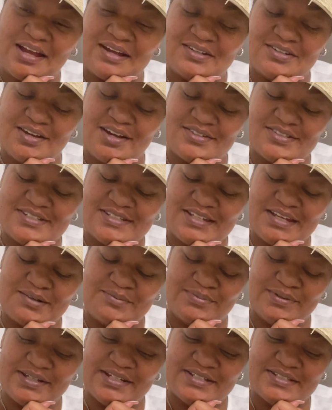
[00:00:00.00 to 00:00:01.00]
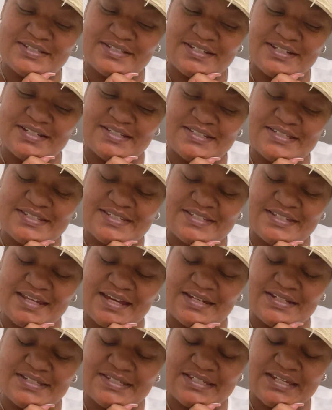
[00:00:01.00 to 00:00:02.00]
Y'all stay blessed and
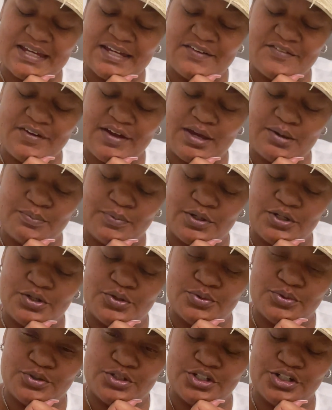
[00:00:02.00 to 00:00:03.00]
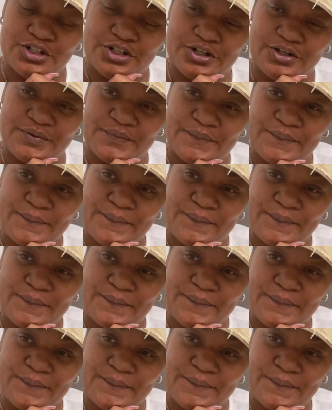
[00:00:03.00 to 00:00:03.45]
stay safe. Happy New Year.